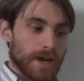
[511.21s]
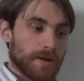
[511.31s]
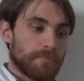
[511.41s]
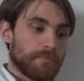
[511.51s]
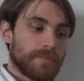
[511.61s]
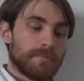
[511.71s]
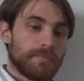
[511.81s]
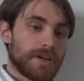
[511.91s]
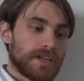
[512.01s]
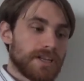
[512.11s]
Uh,
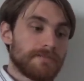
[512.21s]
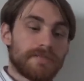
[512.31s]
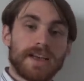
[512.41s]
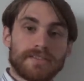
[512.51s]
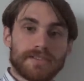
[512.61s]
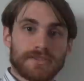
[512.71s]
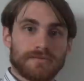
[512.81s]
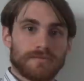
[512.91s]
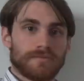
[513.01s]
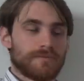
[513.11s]
but if
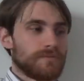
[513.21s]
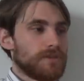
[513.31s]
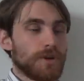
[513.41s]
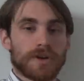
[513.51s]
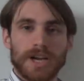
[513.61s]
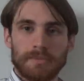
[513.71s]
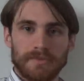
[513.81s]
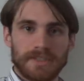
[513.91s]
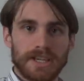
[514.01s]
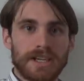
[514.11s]
that's your cup
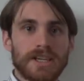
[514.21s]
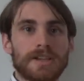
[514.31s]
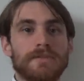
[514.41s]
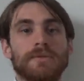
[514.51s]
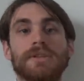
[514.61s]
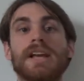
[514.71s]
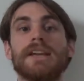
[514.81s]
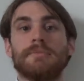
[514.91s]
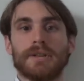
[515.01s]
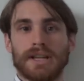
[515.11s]
of tea, if you
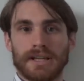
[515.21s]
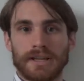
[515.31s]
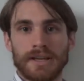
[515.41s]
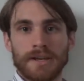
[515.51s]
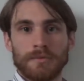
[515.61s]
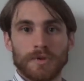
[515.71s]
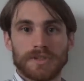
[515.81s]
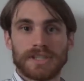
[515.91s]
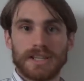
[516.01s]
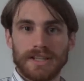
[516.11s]
like playing
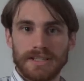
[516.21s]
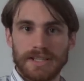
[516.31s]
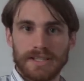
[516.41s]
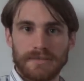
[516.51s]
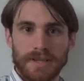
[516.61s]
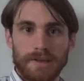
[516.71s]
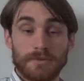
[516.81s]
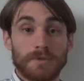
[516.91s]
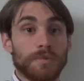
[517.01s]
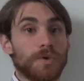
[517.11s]
more skill-intensive
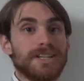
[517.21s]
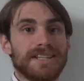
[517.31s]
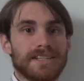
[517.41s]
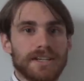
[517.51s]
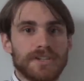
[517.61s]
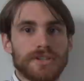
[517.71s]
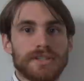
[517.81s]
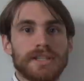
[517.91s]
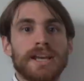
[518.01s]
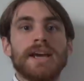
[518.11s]
games with more
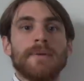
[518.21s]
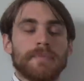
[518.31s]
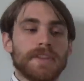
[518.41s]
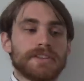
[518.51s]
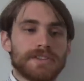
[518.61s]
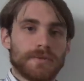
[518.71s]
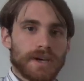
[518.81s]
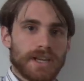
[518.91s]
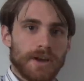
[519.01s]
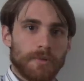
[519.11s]
decisions, this is the
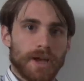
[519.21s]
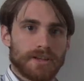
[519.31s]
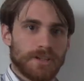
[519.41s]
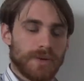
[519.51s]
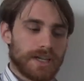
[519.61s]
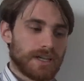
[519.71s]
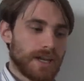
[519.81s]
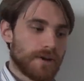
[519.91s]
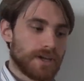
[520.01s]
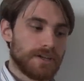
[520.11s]
way to go about doing it.
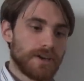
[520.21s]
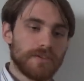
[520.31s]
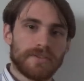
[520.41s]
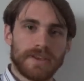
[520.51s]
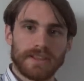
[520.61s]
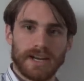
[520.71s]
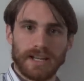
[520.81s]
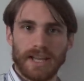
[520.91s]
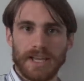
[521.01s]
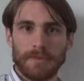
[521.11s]
Now, another thing that
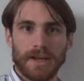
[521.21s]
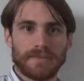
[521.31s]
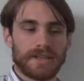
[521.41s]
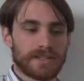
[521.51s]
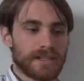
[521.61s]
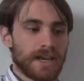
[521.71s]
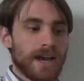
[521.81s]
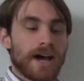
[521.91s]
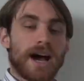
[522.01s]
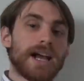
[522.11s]
I like about this,
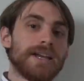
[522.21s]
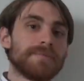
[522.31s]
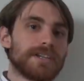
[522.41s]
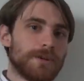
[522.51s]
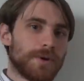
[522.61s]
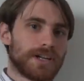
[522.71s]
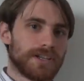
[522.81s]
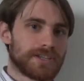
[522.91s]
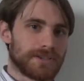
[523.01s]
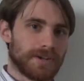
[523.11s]
I am T one
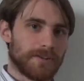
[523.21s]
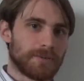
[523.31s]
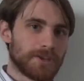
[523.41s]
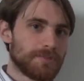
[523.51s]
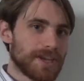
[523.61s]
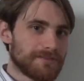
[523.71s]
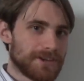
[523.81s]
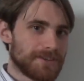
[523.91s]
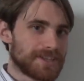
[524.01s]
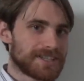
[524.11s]
Glistener Elf, but you may have
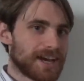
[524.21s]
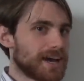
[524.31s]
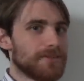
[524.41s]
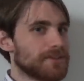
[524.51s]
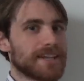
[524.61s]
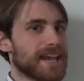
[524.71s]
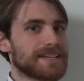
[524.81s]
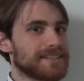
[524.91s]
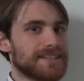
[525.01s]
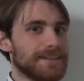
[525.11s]
noticed I don't
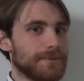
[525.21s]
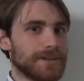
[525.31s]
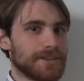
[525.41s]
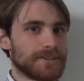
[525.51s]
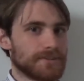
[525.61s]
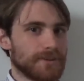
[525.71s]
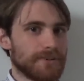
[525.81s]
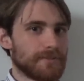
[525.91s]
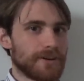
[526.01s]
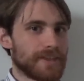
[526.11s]
cast the T one Glistener
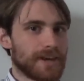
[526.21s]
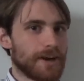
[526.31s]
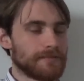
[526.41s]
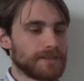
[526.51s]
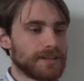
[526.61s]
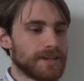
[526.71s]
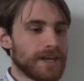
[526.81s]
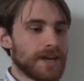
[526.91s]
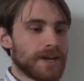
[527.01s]
Elf all that often.